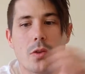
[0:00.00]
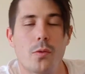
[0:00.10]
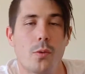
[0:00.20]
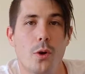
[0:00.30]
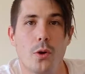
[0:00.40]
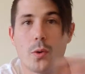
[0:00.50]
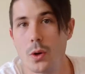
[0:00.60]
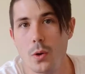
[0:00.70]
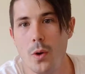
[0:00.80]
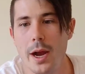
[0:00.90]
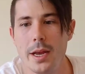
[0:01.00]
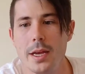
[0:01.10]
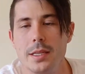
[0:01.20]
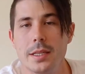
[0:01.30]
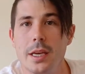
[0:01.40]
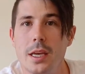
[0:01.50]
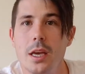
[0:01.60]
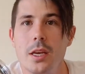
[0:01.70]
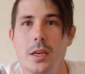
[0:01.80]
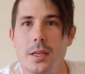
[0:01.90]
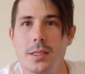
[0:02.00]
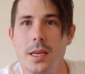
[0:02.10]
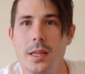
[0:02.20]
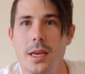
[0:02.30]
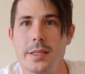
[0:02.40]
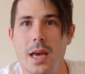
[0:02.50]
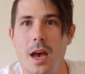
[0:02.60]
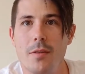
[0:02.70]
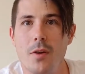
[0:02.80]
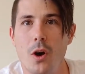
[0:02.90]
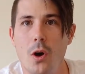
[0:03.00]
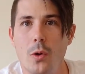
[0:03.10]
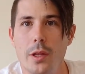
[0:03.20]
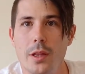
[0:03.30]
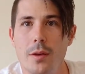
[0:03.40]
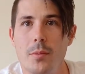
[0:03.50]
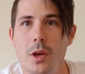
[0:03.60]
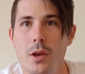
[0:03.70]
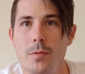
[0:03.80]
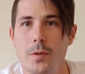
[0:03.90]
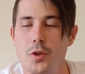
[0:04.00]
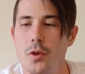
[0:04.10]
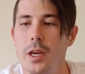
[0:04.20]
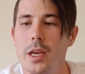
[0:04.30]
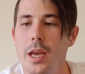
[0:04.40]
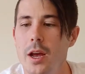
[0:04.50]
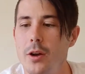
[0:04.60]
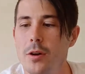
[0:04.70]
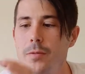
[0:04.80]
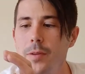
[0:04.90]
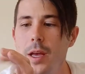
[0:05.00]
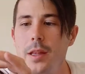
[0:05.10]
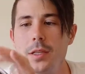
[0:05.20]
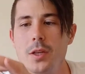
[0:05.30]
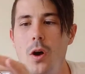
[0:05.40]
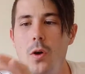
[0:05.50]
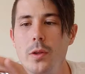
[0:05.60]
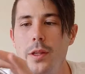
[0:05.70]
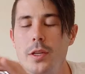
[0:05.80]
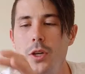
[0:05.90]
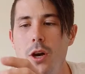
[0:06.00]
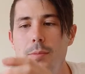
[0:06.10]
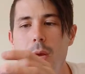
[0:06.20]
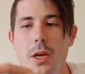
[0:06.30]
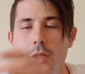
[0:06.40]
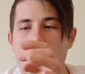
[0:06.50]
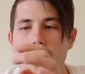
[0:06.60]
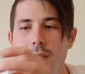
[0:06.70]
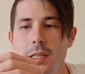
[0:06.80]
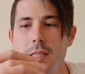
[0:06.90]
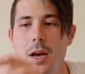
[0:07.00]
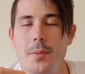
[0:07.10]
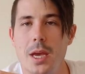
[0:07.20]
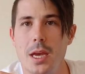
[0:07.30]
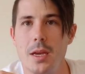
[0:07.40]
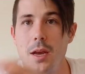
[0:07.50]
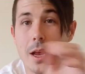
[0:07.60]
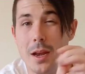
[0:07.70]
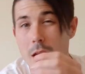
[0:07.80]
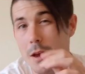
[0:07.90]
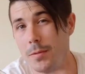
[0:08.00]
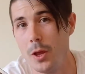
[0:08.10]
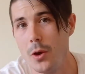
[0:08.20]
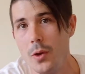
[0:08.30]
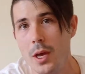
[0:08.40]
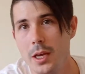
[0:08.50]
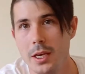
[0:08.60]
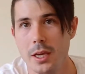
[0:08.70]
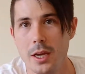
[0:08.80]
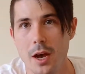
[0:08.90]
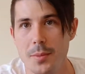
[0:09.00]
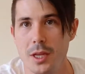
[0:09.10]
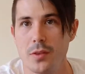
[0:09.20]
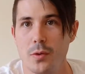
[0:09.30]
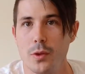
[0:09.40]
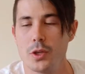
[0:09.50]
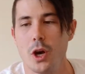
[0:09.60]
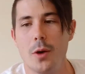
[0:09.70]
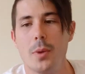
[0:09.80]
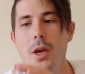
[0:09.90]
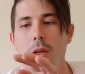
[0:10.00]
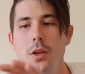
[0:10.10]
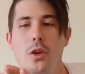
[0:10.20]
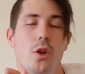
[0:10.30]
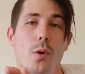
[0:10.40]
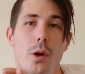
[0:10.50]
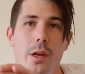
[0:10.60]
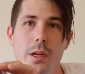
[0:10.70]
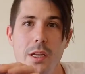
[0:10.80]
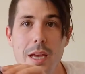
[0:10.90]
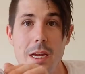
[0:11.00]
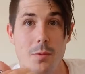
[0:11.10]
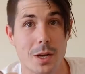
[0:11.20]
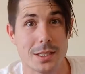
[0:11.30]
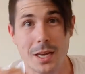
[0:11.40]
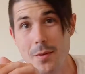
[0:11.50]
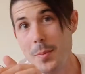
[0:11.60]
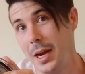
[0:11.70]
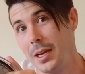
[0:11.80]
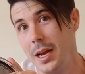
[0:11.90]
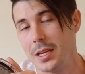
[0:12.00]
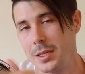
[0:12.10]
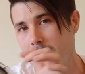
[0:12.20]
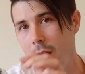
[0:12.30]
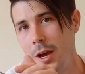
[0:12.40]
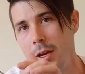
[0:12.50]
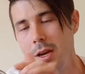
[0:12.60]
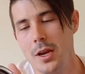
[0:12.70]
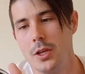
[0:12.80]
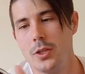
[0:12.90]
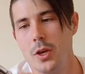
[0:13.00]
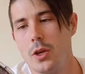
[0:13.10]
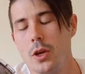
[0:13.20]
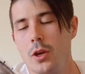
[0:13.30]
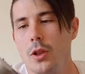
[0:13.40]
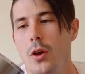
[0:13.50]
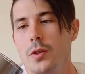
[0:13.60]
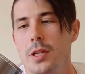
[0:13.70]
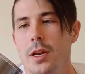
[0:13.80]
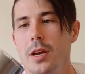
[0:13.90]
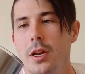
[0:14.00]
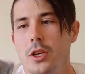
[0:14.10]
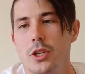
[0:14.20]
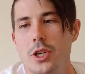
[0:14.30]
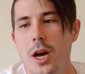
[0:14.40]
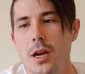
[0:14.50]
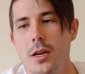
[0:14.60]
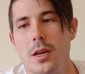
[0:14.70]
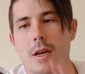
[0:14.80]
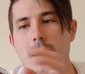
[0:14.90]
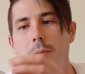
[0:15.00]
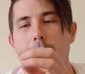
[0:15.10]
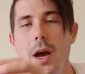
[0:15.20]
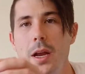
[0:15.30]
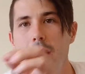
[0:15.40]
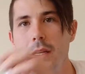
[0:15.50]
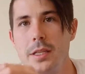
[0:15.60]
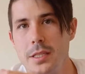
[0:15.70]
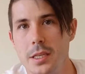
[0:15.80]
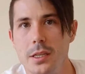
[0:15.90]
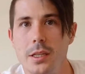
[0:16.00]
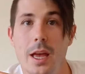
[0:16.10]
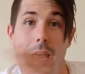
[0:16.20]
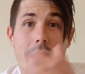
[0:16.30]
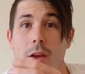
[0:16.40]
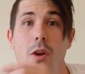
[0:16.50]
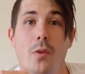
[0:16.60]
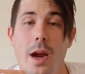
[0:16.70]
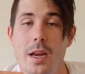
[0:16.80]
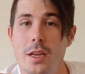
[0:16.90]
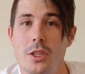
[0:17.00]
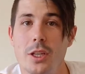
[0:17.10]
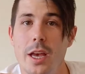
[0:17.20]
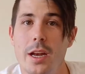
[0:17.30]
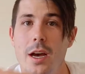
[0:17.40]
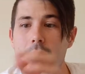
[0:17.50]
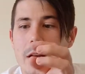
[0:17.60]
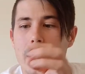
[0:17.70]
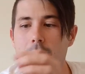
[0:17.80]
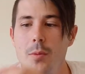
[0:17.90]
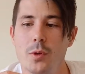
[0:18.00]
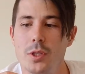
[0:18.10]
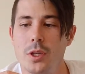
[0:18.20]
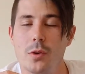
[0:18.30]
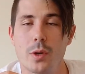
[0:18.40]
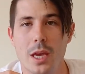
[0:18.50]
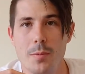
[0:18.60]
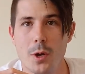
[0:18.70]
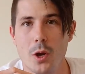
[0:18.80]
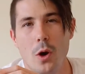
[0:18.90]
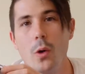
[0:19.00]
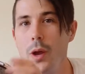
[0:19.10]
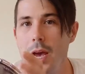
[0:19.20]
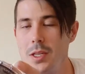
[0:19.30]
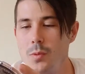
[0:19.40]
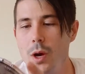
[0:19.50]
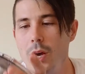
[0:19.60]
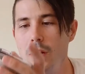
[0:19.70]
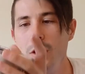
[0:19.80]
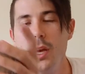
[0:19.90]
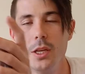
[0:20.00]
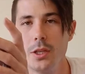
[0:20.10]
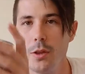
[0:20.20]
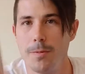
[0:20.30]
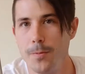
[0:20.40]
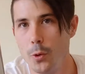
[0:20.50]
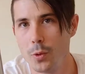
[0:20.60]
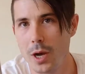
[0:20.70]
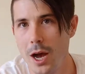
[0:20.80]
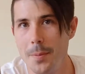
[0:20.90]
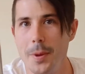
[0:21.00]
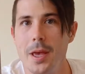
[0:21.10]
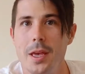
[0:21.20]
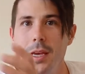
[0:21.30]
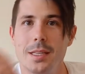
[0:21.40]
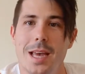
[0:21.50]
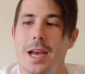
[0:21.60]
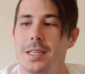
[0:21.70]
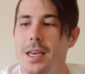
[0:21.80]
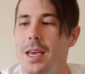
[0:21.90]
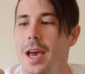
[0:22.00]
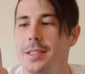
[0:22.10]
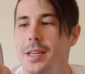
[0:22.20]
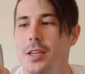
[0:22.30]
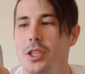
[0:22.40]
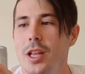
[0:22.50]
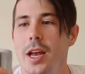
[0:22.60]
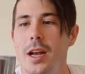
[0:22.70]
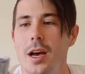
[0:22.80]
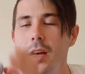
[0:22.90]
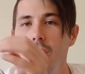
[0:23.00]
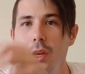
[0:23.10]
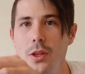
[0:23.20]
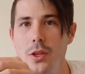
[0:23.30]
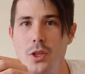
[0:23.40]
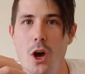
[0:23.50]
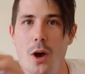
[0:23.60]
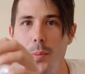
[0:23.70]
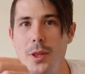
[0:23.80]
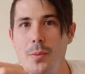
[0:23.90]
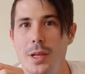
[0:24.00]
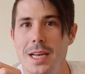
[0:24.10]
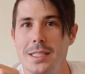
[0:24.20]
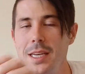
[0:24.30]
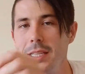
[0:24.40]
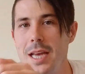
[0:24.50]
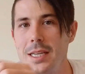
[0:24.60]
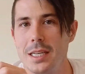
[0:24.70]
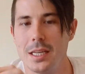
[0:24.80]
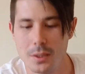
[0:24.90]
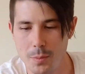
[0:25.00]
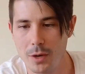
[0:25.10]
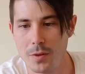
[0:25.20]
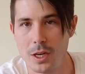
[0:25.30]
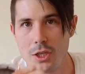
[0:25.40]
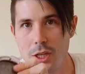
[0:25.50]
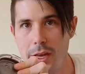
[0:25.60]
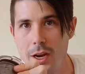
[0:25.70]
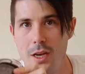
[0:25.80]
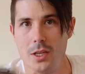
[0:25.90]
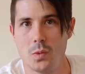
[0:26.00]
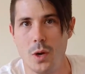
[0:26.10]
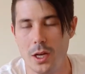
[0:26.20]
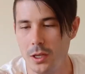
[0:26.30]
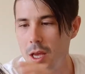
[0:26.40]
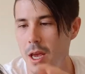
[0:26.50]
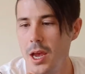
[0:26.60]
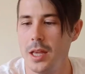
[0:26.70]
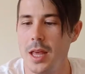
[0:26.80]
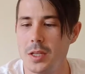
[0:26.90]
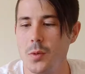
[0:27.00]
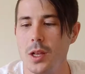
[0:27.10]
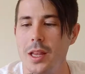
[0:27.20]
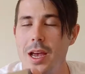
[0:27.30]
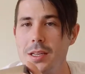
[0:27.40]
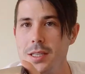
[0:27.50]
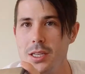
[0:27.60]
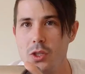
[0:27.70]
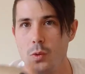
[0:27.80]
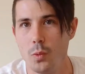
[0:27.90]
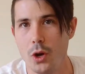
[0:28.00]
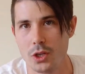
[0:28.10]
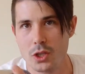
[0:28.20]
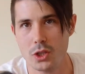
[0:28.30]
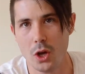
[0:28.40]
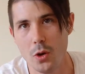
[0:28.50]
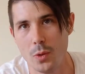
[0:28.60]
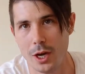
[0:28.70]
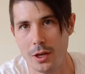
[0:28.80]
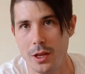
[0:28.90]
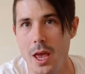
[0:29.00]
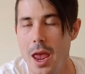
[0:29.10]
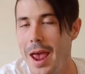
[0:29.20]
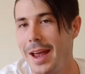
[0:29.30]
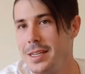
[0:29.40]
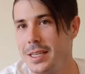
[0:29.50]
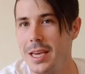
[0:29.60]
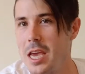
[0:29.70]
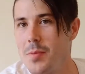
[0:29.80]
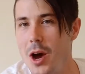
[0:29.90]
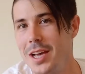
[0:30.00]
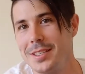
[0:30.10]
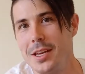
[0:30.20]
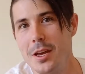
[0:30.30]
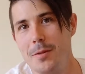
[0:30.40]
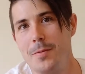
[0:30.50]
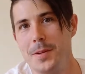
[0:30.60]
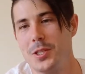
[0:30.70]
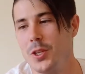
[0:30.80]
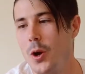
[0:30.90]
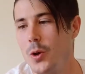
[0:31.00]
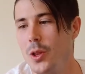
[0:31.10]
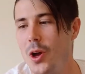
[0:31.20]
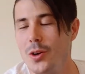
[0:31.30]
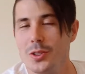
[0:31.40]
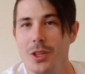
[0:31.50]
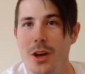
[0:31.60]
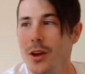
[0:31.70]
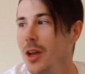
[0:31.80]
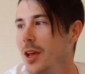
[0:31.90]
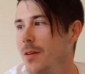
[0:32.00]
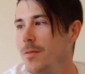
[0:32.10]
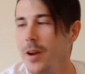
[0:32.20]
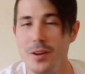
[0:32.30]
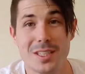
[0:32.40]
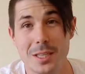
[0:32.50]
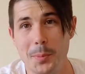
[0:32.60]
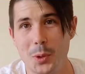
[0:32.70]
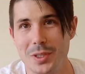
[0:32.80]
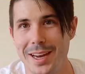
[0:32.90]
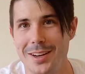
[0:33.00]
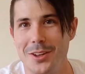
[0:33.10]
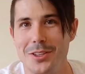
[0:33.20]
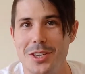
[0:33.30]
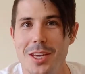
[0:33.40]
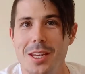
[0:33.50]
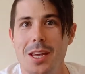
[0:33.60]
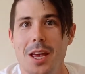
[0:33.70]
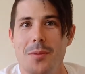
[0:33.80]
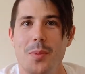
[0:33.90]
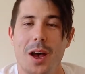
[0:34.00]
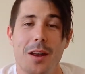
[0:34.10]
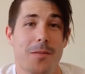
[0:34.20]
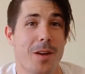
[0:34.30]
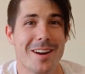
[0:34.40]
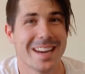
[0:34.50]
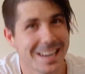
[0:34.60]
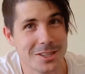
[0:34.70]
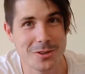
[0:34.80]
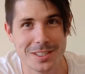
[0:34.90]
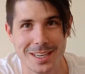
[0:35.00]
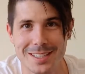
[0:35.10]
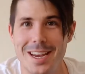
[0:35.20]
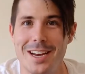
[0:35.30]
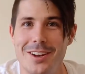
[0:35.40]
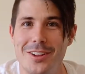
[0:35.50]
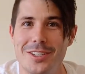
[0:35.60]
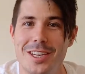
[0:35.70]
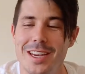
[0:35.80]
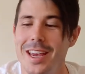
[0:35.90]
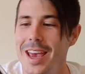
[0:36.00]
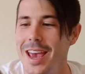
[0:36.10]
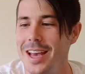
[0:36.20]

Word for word: through quite easily. You can see these have a hole in them for drinking out of and there's a hole at the top so obviously some heat and airflow can come in through the top. The newer Yeti ones have a magnetic slide so you can close it shut but it's still a great insulator and will still keep it cold as well. So the full cup is acting as an insulator the top and the plastic is acting as a bit of an insulator as well and that's what allows these to work so well and to keep ice for so long. So very simple technology, but very interesting technology.